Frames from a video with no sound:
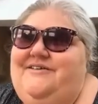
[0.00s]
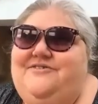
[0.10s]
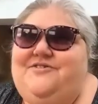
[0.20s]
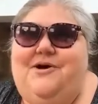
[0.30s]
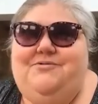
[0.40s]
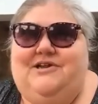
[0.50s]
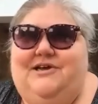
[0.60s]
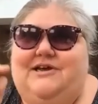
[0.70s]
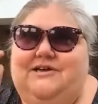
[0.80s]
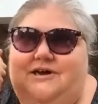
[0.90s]
So I was
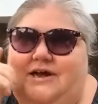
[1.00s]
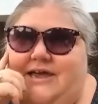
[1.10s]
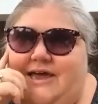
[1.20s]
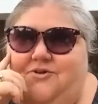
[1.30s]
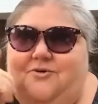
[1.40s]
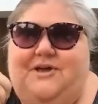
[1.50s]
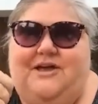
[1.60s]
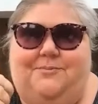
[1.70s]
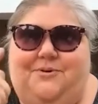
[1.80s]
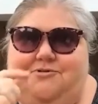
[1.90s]
like, I cannot be a
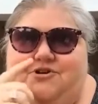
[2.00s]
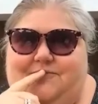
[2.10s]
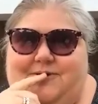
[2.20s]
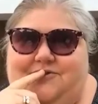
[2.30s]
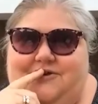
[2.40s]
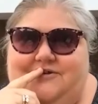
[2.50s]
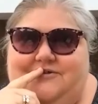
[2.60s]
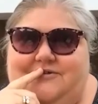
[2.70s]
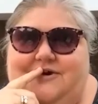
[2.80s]
hypocrite about this.